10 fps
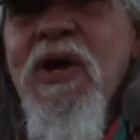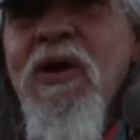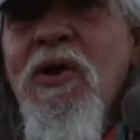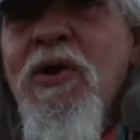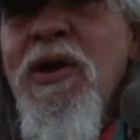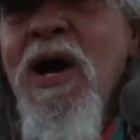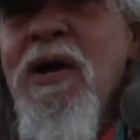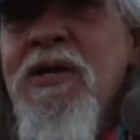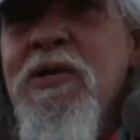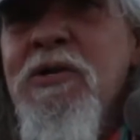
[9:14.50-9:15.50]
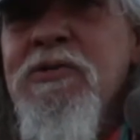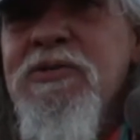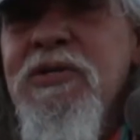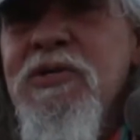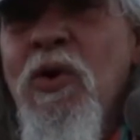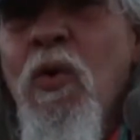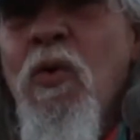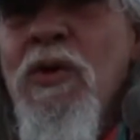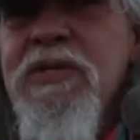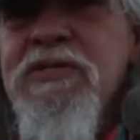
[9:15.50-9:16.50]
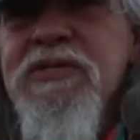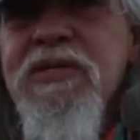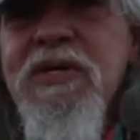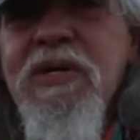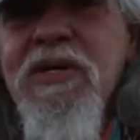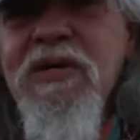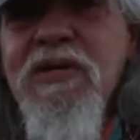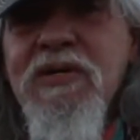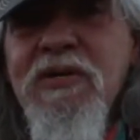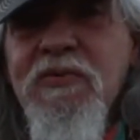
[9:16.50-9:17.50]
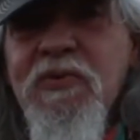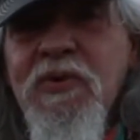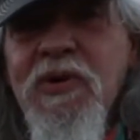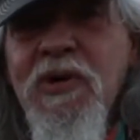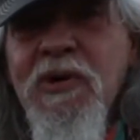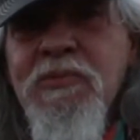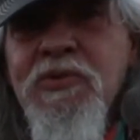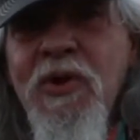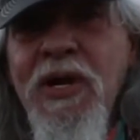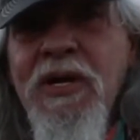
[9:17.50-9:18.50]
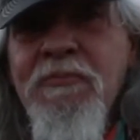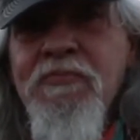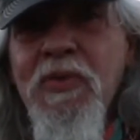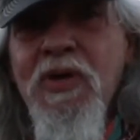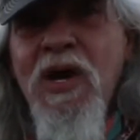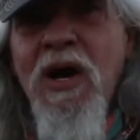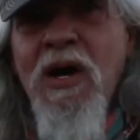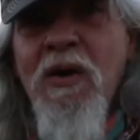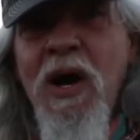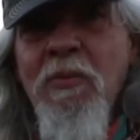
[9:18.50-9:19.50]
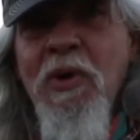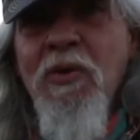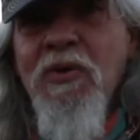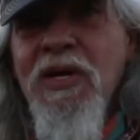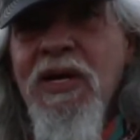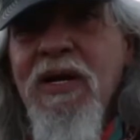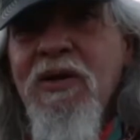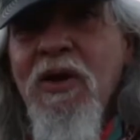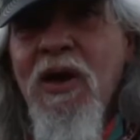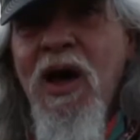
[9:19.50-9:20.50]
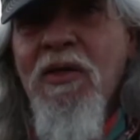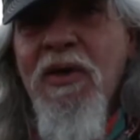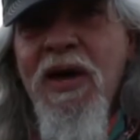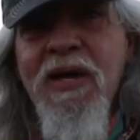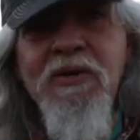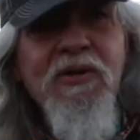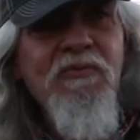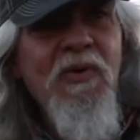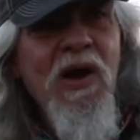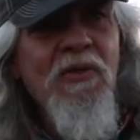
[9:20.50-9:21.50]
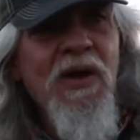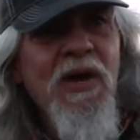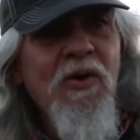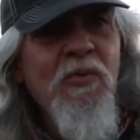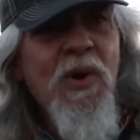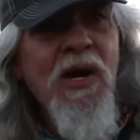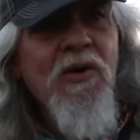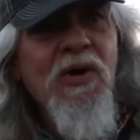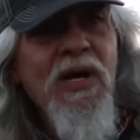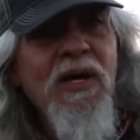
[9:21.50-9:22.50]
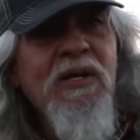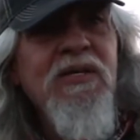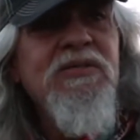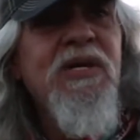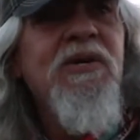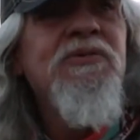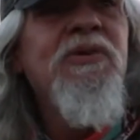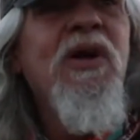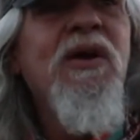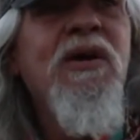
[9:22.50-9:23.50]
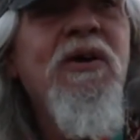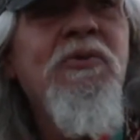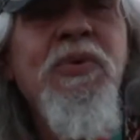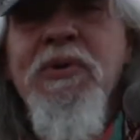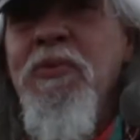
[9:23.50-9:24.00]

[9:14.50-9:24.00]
learning how to use toys for training. I'm not going to get into a lot of that. You can follow that on Michael Ellis, and there's a lot of other people